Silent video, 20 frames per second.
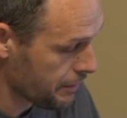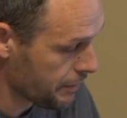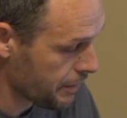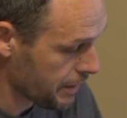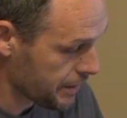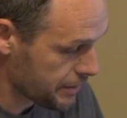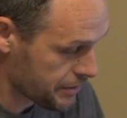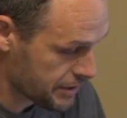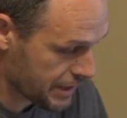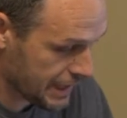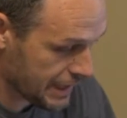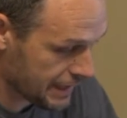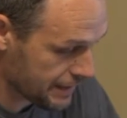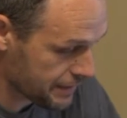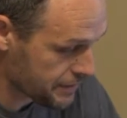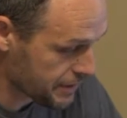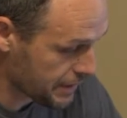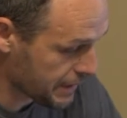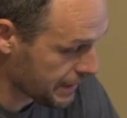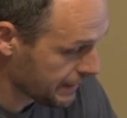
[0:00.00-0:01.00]
really
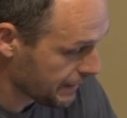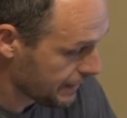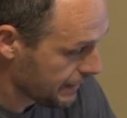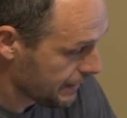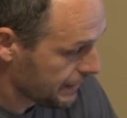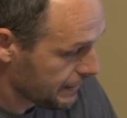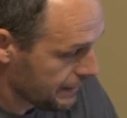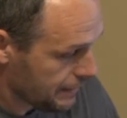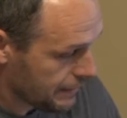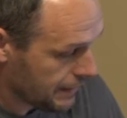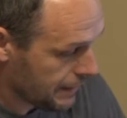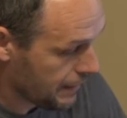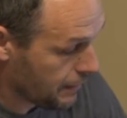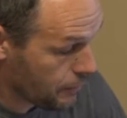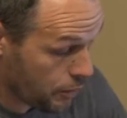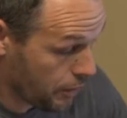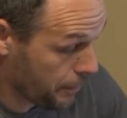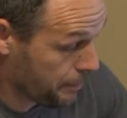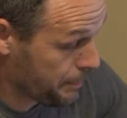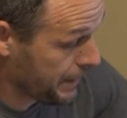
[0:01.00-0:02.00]
challenging,
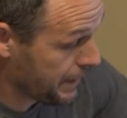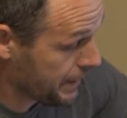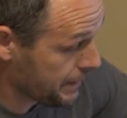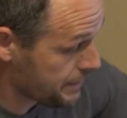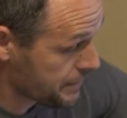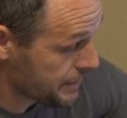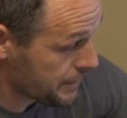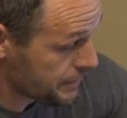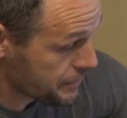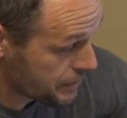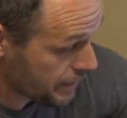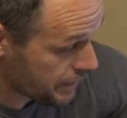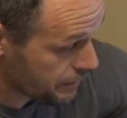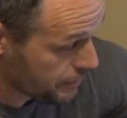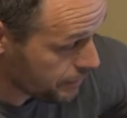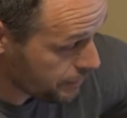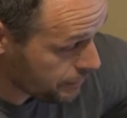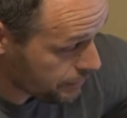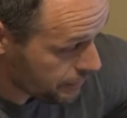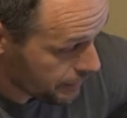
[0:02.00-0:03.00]
or pants in
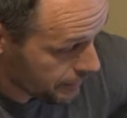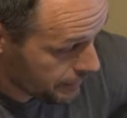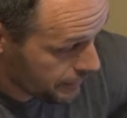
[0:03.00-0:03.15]
general,